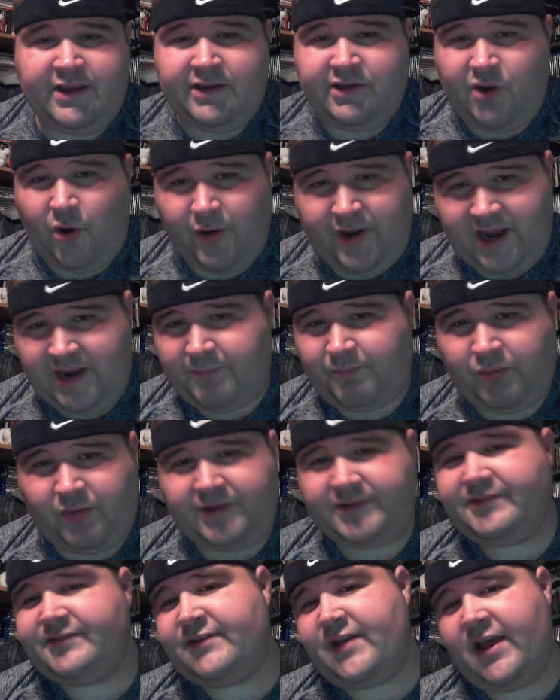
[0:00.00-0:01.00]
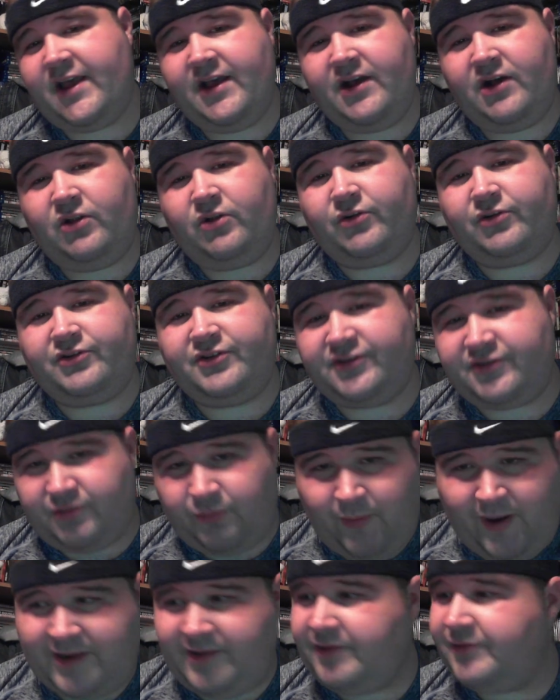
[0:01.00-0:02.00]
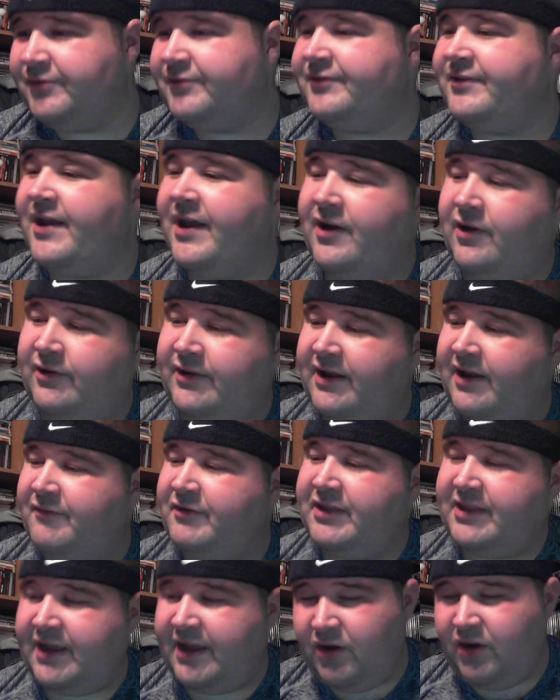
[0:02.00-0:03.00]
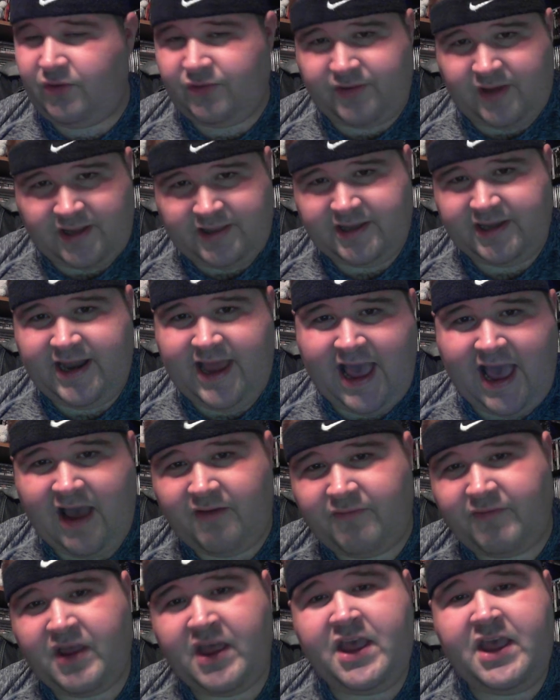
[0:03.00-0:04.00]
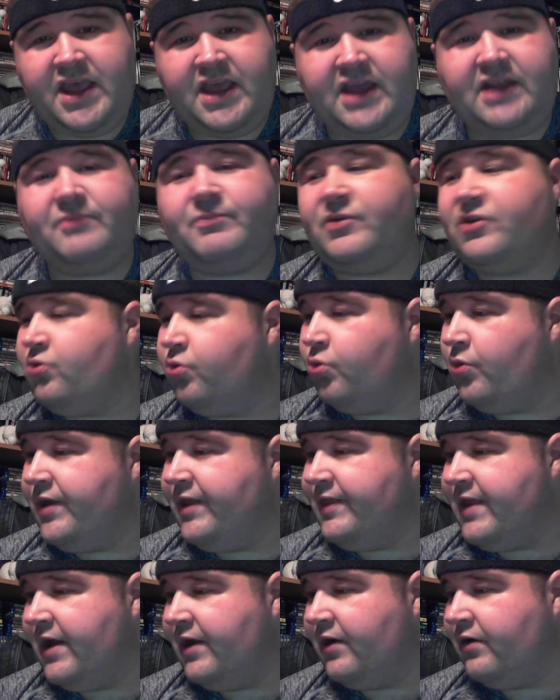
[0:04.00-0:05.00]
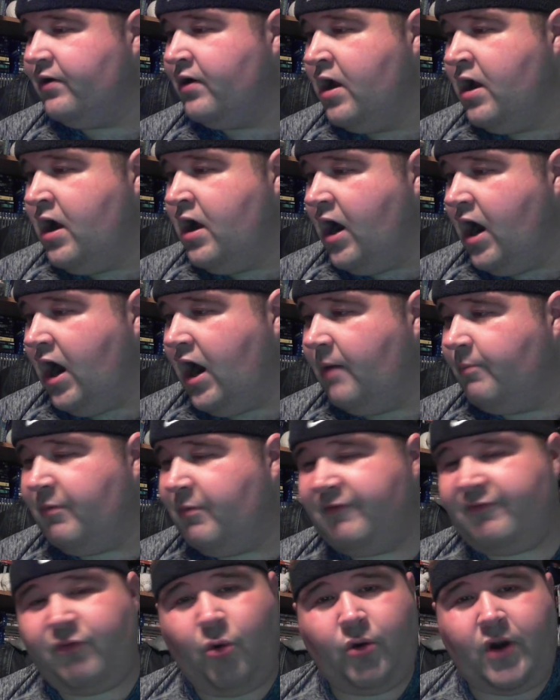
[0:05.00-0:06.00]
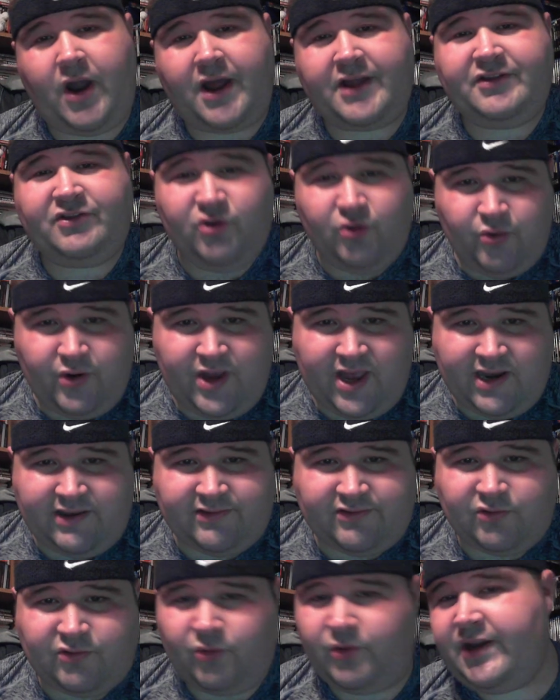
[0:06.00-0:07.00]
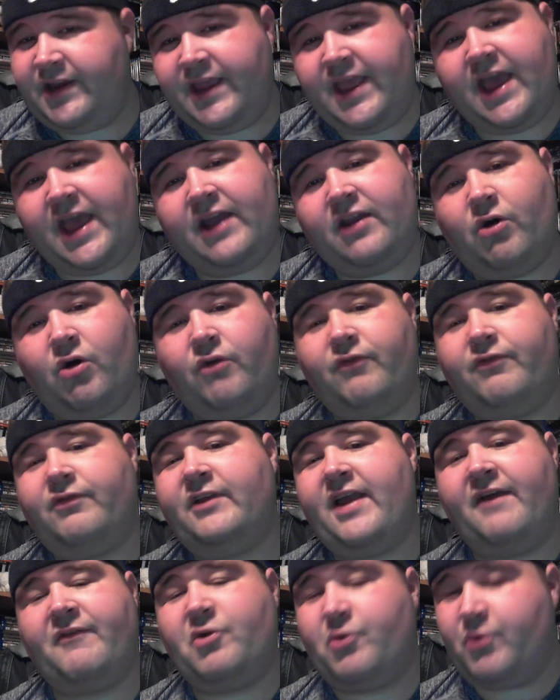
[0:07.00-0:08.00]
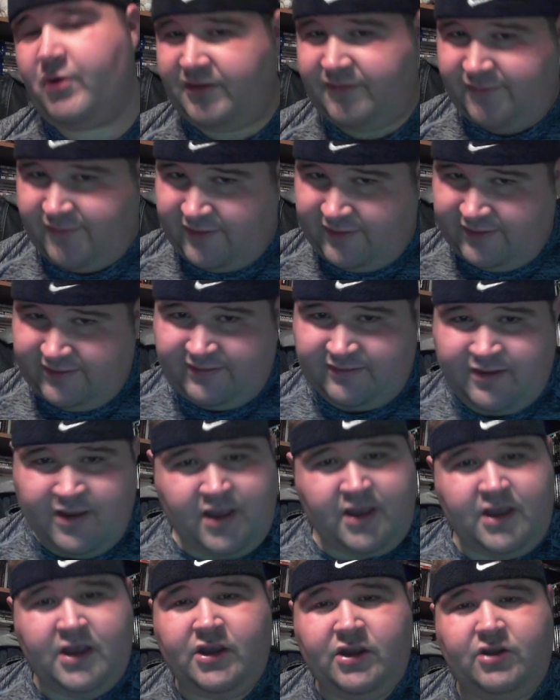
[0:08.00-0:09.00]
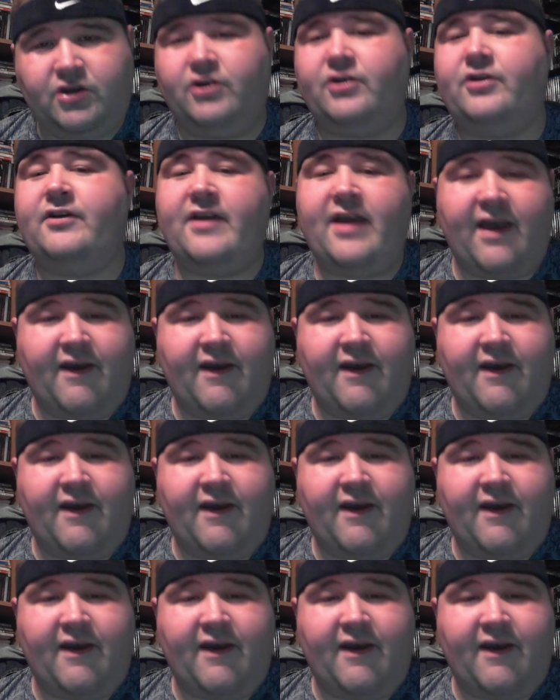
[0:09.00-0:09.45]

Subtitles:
Going at a print sale or just a regular sale, and everything else I did have in between there. Before I do get into it, again, hopefully everyone's feeling good.